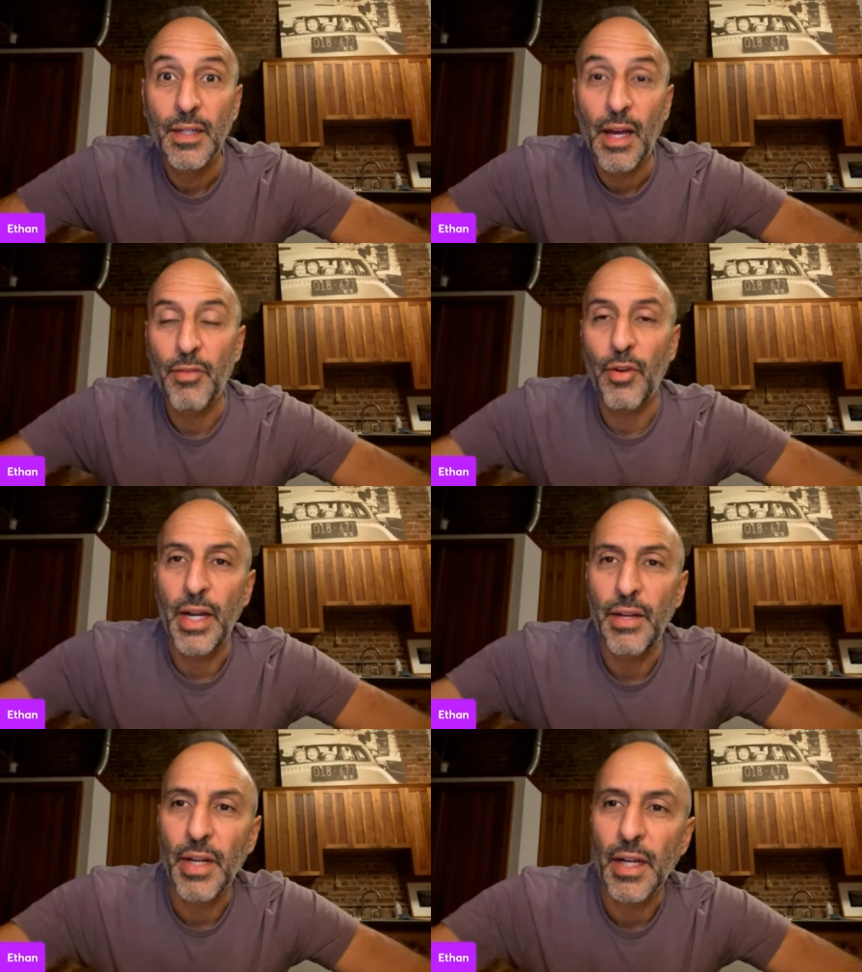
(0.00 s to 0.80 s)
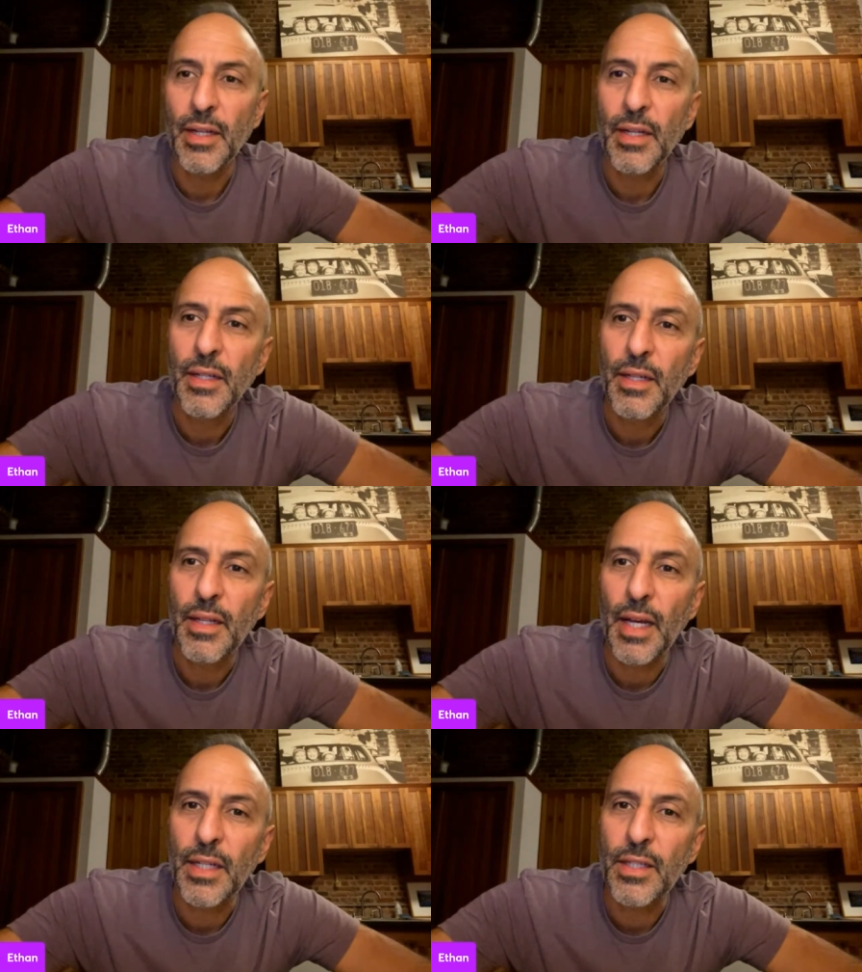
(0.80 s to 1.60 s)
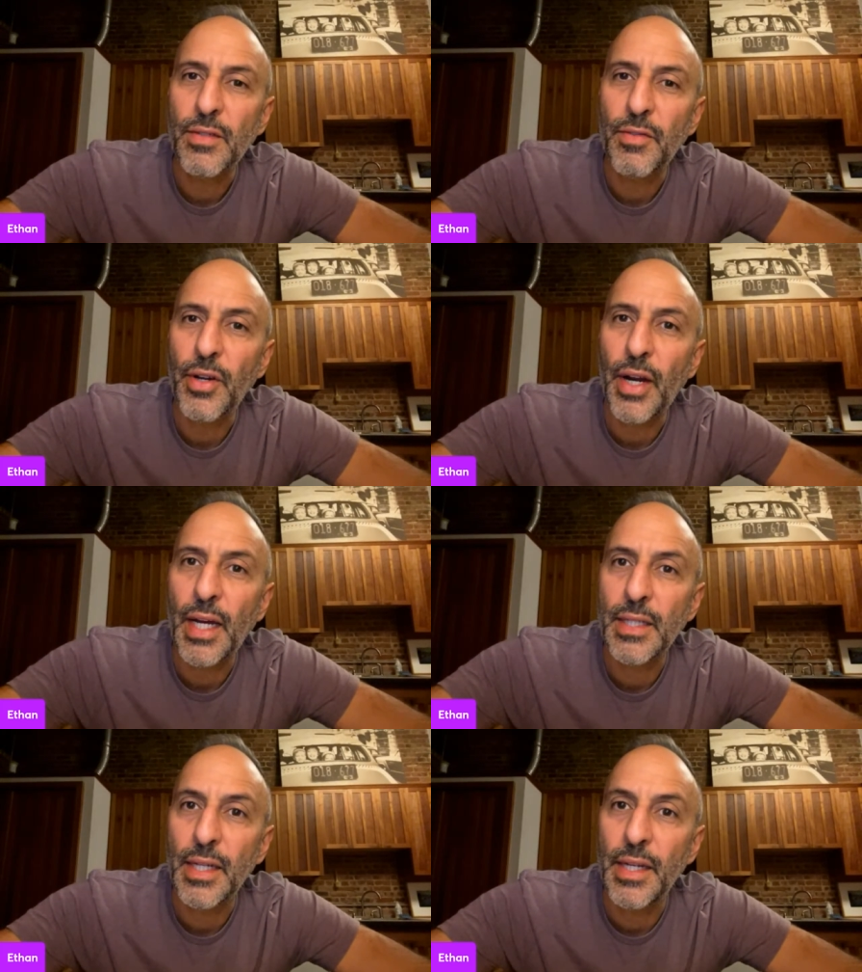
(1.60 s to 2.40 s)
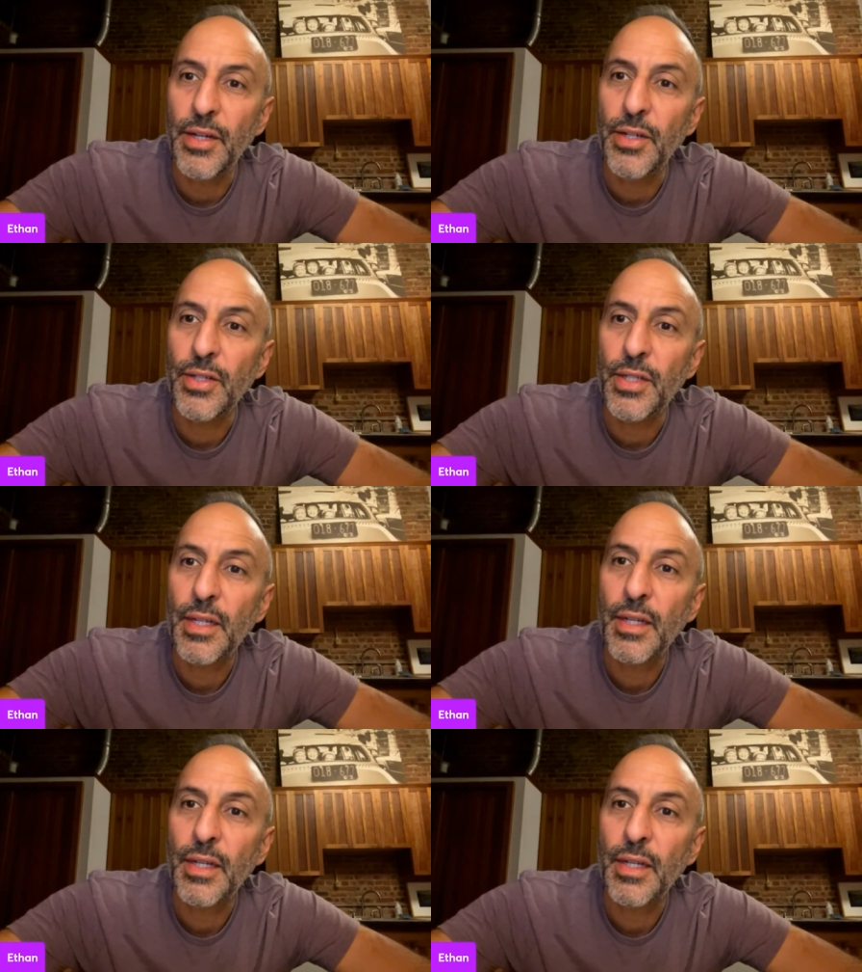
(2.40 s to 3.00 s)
Have a great evening. Thanks for your eyes and ears.